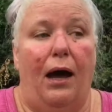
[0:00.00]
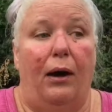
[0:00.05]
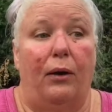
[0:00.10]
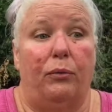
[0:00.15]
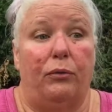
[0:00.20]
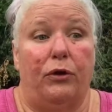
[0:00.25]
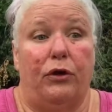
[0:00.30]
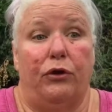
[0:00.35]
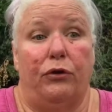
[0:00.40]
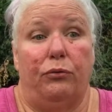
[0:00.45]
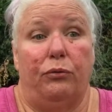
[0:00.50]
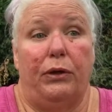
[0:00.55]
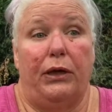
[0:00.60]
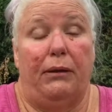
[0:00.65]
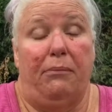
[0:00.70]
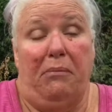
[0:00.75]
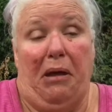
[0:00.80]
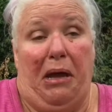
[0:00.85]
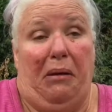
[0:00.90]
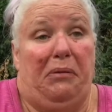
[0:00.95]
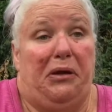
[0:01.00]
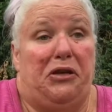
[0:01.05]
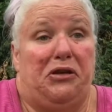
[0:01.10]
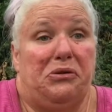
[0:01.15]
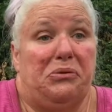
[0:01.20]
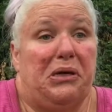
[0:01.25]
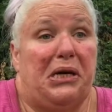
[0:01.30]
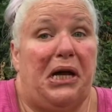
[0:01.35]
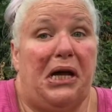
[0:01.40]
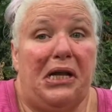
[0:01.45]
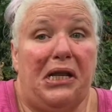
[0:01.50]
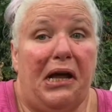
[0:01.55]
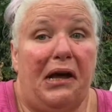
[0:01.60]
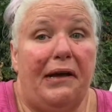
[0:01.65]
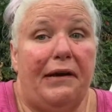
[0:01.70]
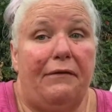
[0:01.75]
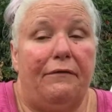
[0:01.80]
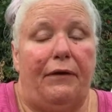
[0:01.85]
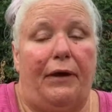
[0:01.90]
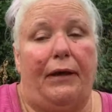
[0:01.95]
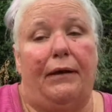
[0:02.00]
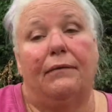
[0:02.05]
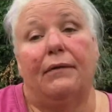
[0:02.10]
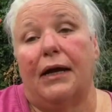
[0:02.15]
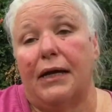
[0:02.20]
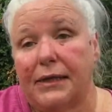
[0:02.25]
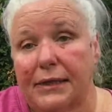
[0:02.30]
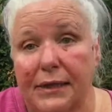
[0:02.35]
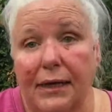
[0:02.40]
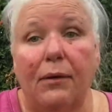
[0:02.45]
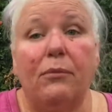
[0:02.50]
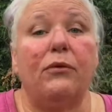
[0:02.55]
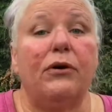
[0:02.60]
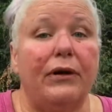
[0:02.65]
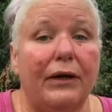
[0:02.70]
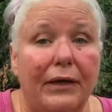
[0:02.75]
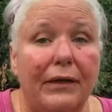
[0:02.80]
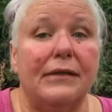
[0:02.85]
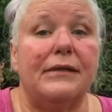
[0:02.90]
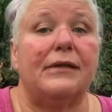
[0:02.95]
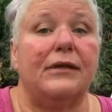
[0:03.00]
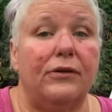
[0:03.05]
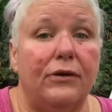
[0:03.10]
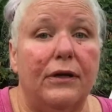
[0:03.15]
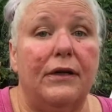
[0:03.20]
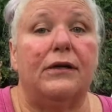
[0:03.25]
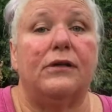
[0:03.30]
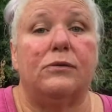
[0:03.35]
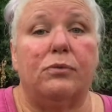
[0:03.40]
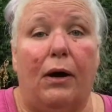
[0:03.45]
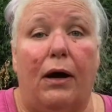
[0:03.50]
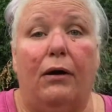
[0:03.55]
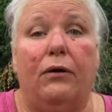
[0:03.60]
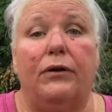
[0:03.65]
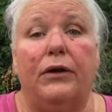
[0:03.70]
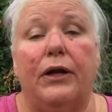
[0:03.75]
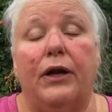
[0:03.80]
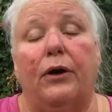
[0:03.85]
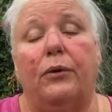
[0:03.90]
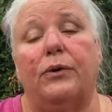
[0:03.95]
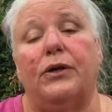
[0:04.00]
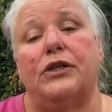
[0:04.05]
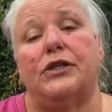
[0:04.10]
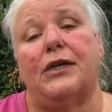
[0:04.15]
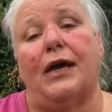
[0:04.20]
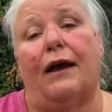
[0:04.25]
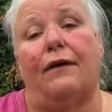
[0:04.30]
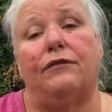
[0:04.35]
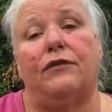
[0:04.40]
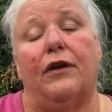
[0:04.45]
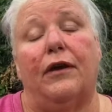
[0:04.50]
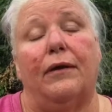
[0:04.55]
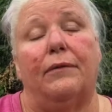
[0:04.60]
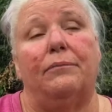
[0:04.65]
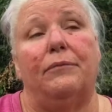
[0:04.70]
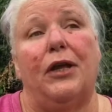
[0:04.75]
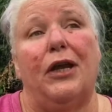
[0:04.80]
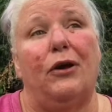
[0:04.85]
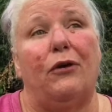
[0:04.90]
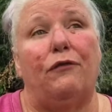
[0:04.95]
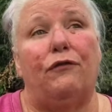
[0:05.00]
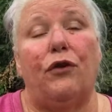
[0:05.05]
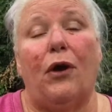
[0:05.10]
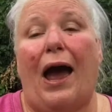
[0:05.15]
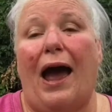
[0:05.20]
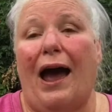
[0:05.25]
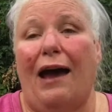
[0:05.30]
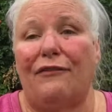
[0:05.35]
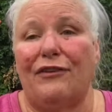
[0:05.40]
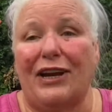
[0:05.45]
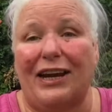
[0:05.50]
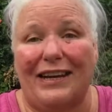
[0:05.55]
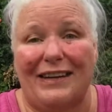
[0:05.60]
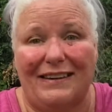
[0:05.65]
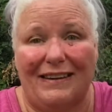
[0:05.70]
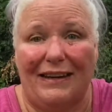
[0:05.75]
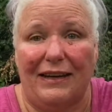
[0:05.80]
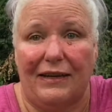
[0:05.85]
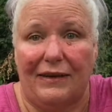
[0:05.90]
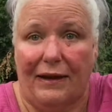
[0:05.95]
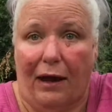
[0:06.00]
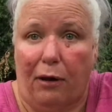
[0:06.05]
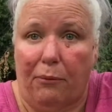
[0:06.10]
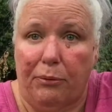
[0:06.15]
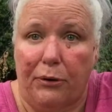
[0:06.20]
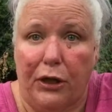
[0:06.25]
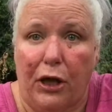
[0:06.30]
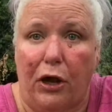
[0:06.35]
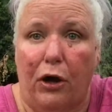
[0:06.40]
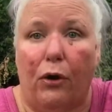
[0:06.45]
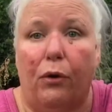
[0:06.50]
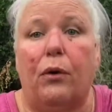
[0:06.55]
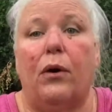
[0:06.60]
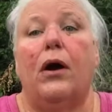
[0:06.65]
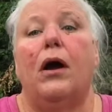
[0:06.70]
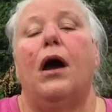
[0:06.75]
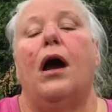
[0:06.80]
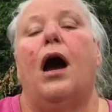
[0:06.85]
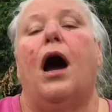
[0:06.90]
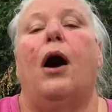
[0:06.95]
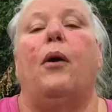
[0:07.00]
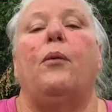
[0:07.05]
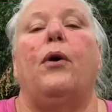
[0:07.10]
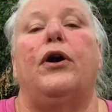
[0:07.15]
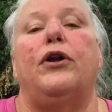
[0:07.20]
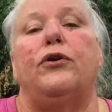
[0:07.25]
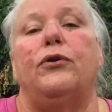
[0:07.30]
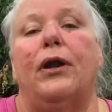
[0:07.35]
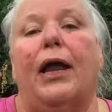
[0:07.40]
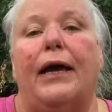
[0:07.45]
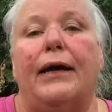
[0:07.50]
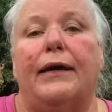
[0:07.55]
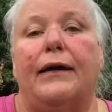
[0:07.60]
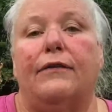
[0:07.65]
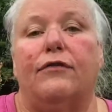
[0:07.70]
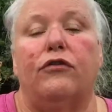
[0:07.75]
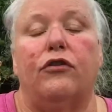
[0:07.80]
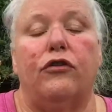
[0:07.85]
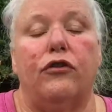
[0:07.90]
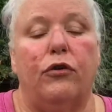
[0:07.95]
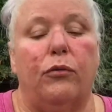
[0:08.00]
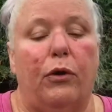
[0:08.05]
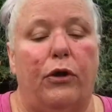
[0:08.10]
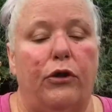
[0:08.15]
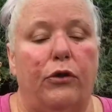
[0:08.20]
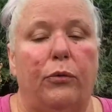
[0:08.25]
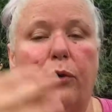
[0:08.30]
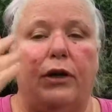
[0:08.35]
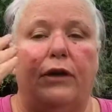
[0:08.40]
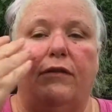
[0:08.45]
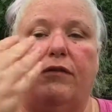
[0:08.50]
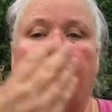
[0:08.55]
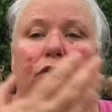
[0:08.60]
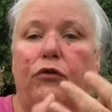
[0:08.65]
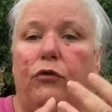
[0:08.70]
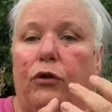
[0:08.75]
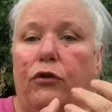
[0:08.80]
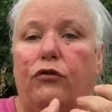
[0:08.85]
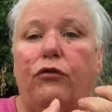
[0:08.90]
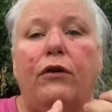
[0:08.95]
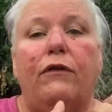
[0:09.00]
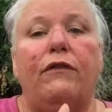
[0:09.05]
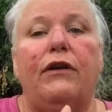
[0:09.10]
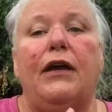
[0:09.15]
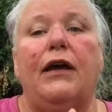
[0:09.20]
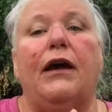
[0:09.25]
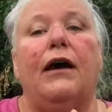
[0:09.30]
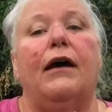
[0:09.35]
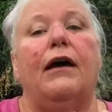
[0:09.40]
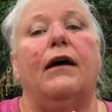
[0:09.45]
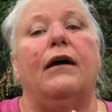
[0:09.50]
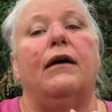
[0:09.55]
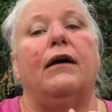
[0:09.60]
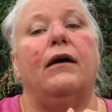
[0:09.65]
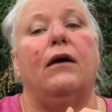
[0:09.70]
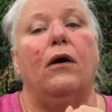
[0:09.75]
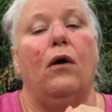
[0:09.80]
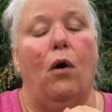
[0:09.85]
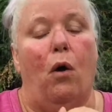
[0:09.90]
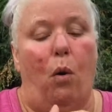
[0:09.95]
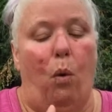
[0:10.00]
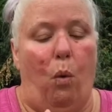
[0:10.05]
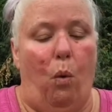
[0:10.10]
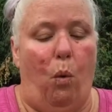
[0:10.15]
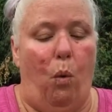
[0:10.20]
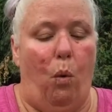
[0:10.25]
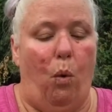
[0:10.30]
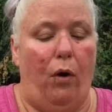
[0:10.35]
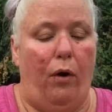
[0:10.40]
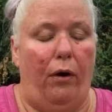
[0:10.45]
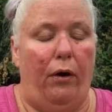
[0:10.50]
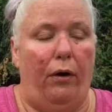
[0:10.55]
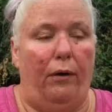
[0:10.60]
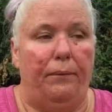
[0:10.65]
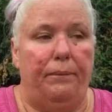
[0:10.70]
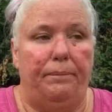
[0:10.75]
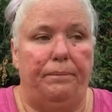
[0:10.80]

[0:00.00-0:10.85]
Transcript: Could we maybe do an online event? It's something we're considering as well. You know, we just have to, you know, if you have an idea down below on what you'd like us to do, whether you want us to do a trivia or